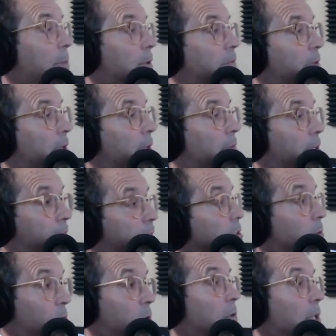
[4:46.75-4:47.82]
involved, they just
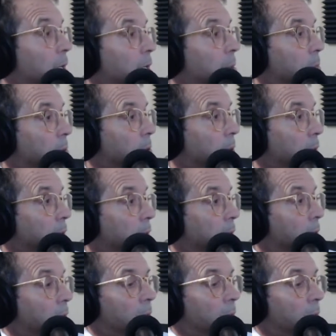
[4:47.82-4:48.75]
don't do that anymore. Mm.